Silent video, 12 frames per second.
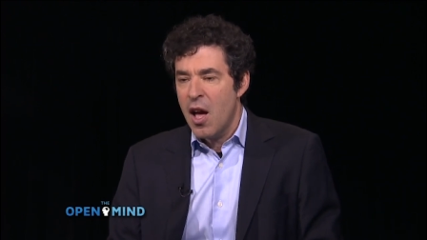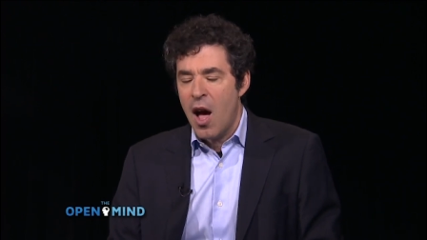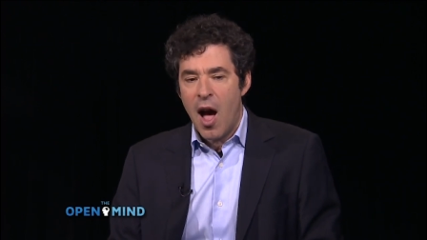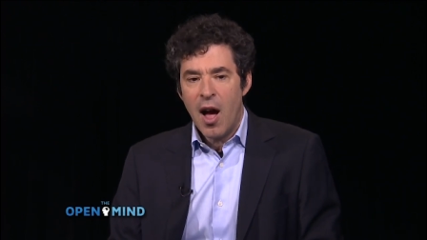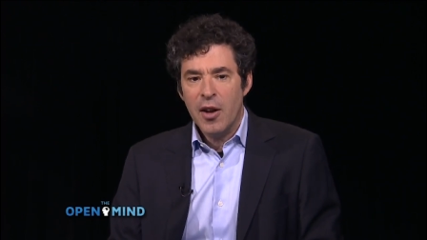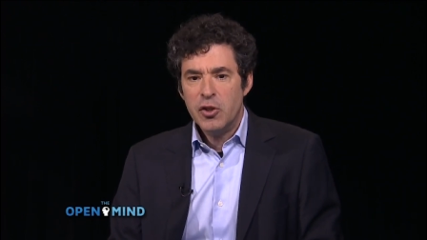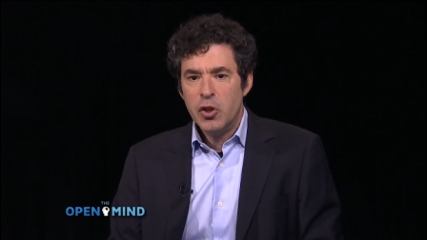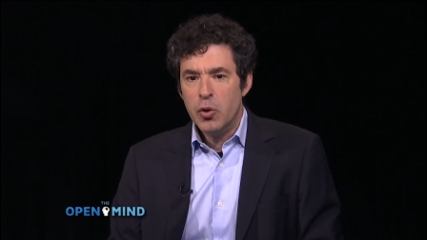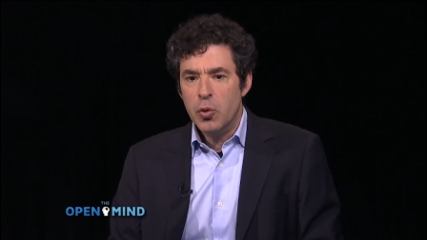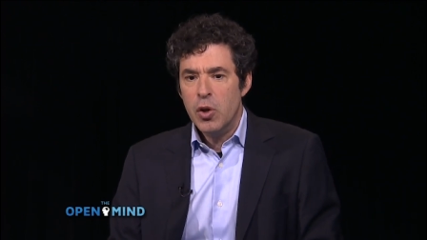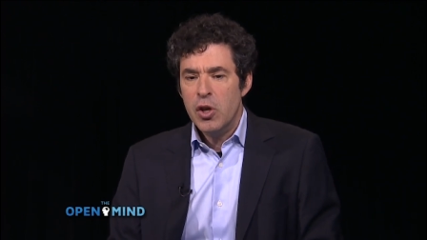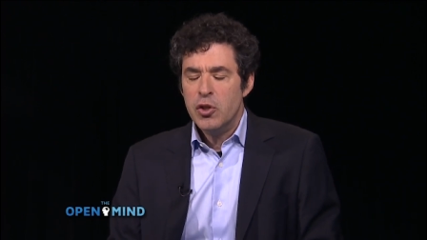uh,
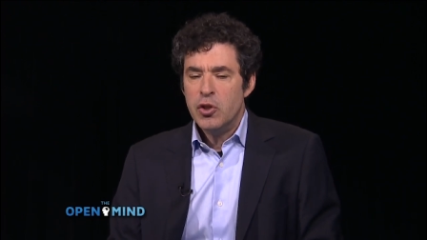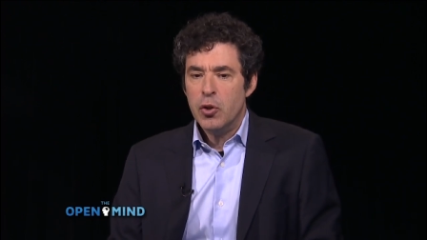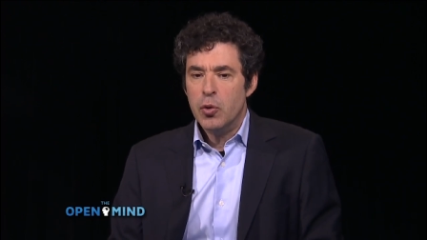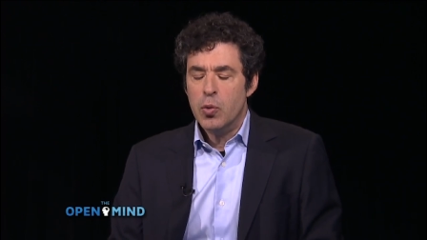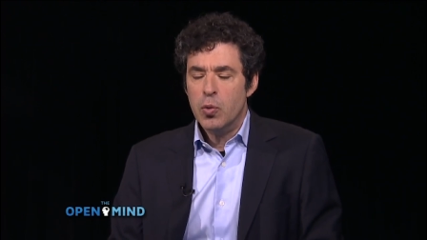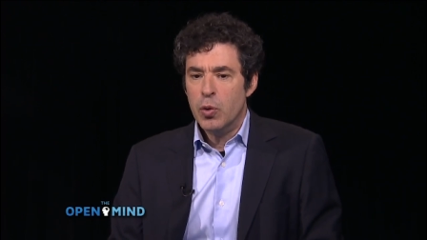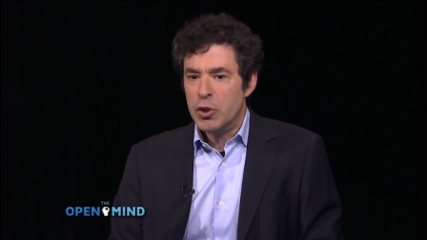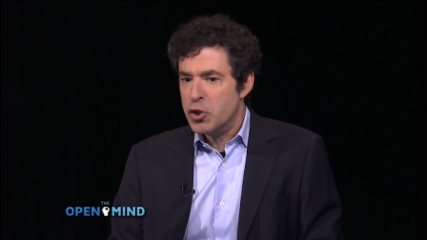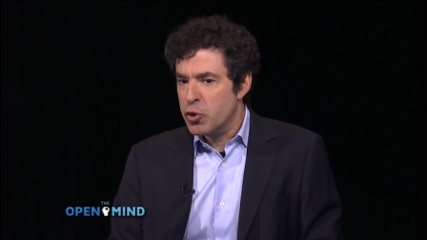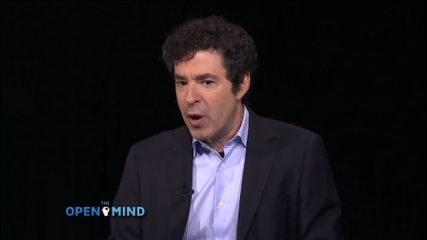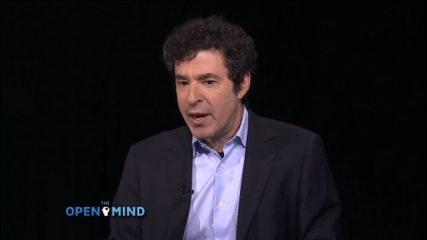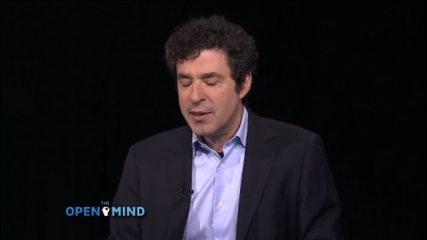to to
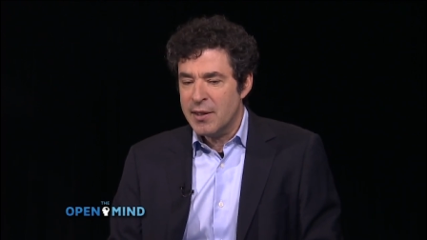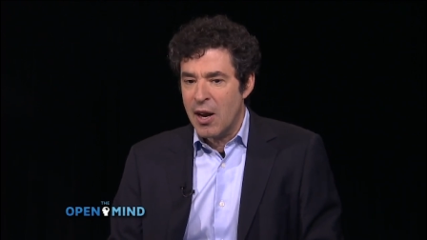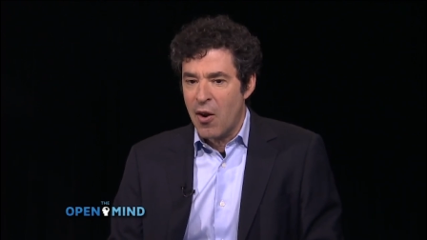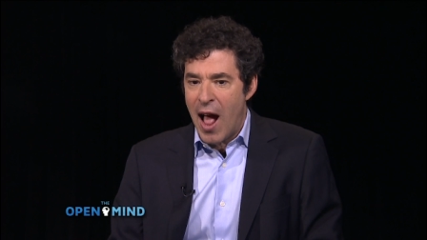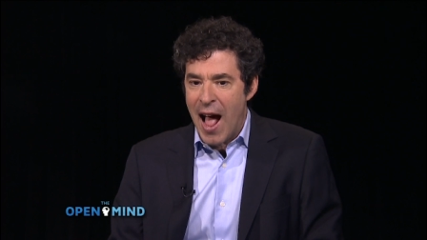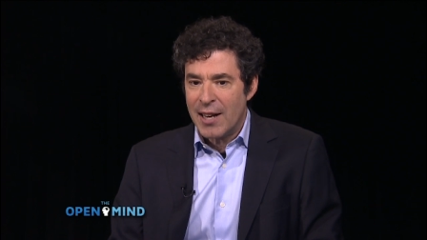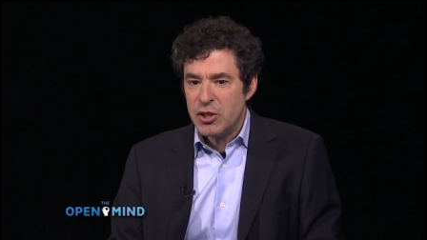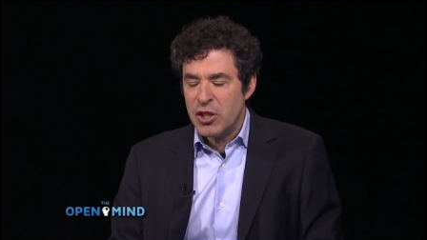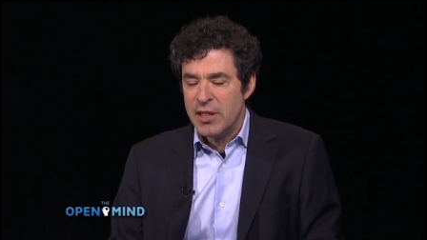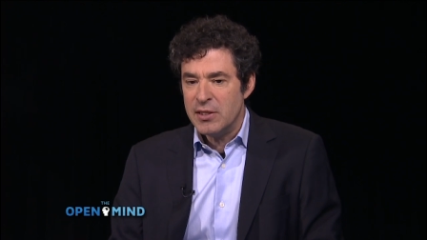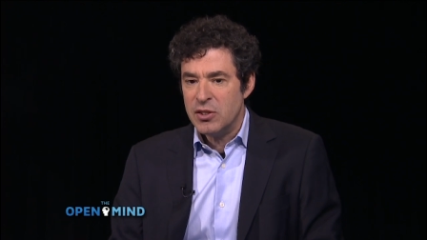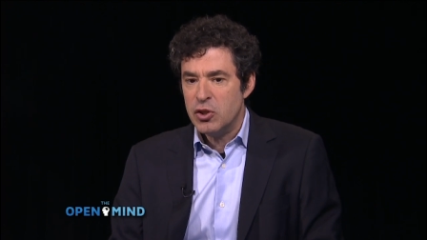restrict their
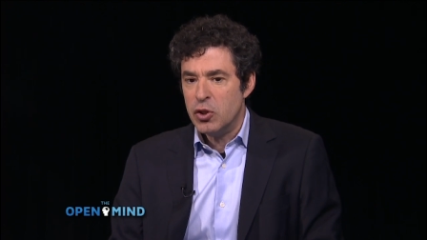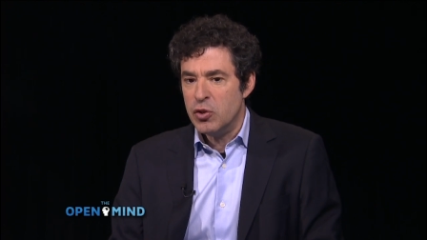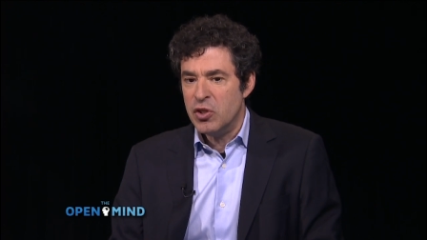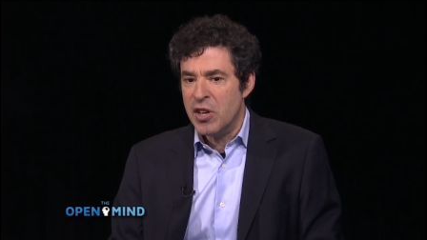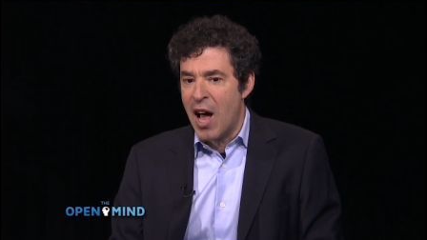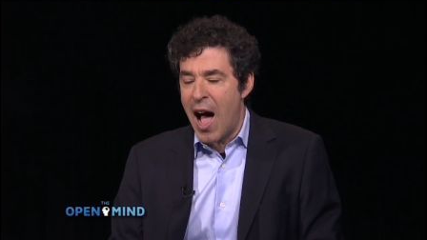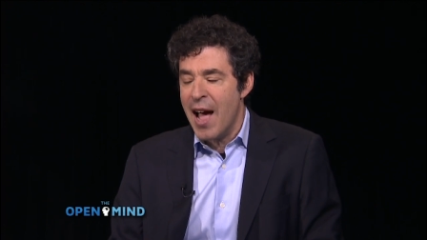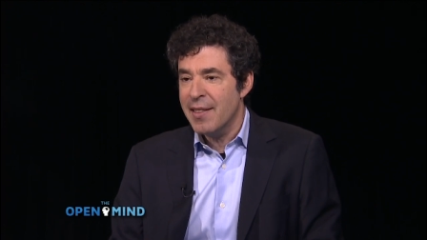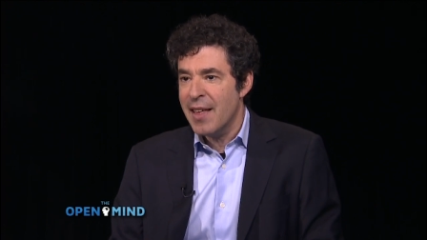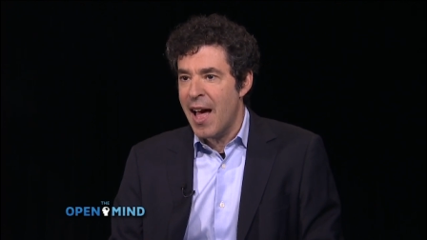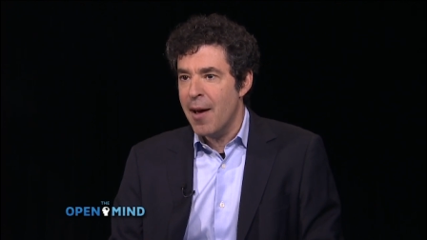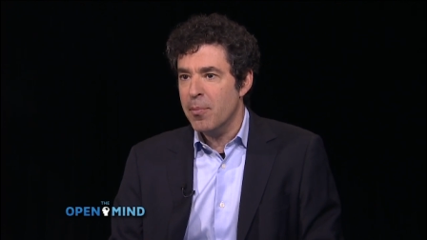actions, to deny
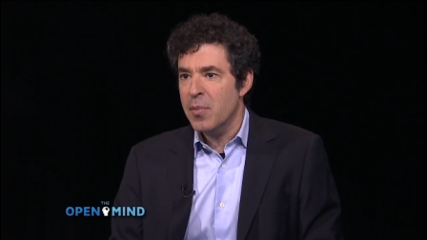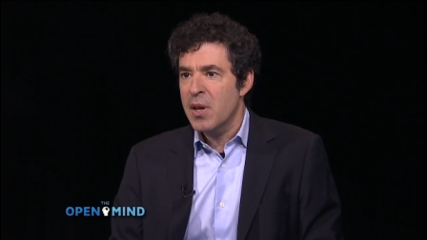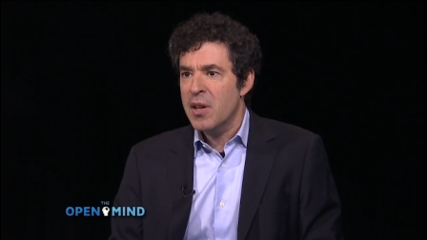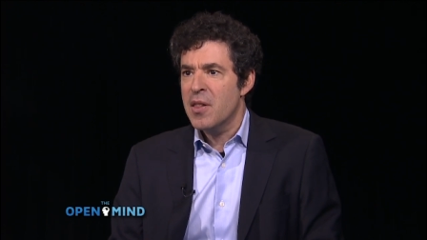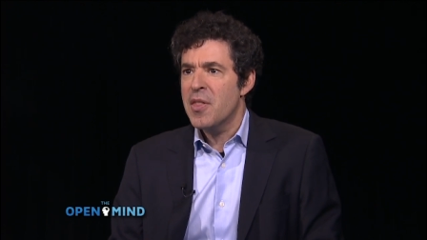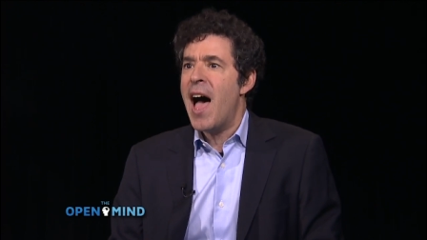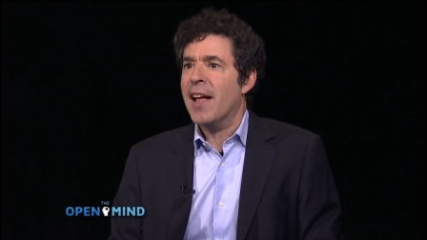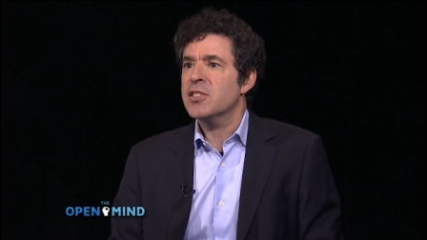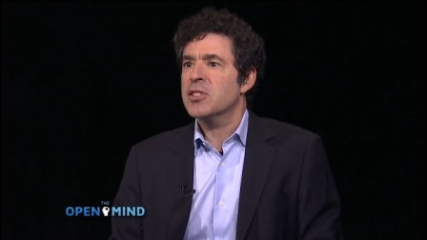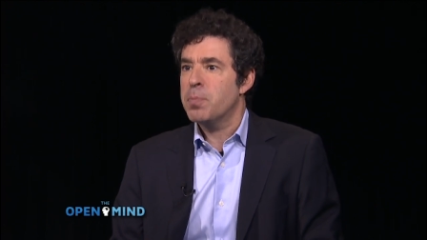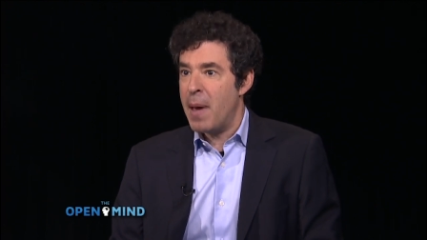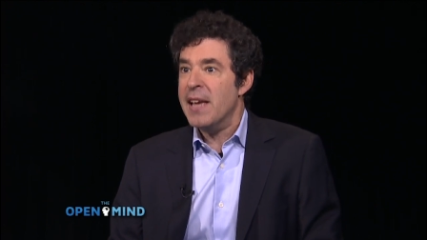them that
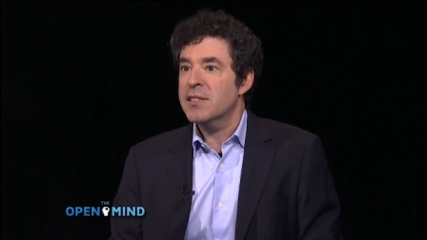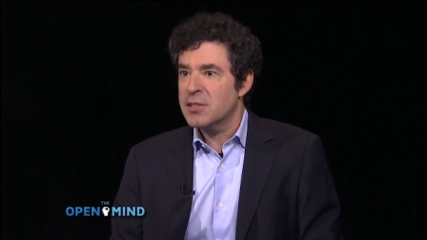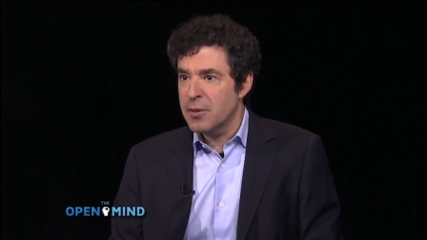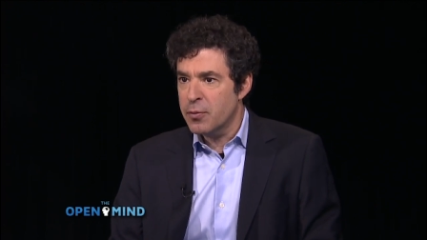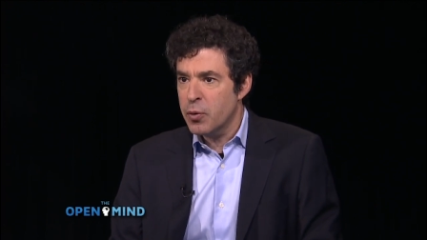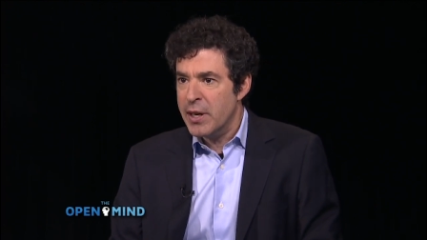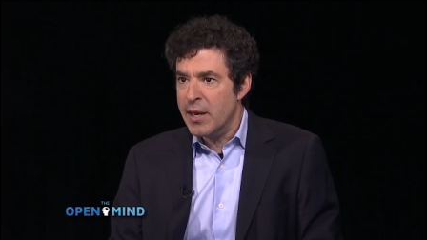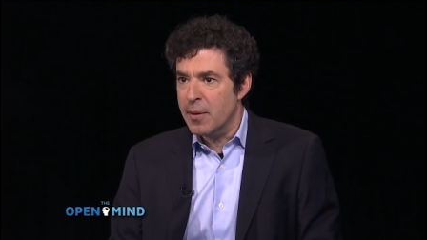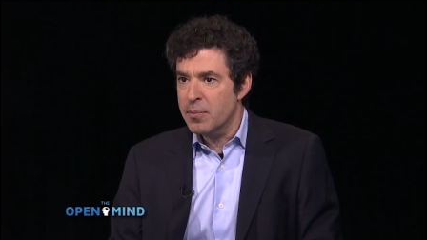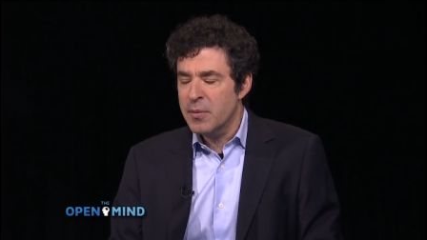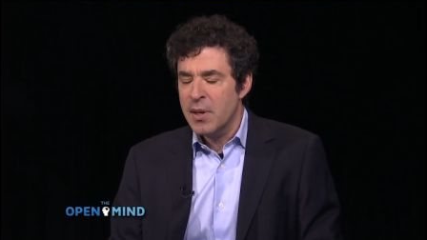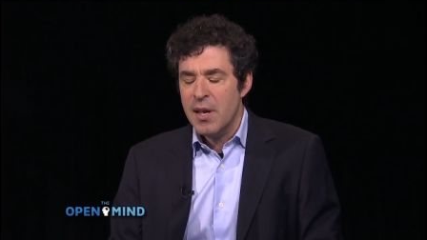space of freedom,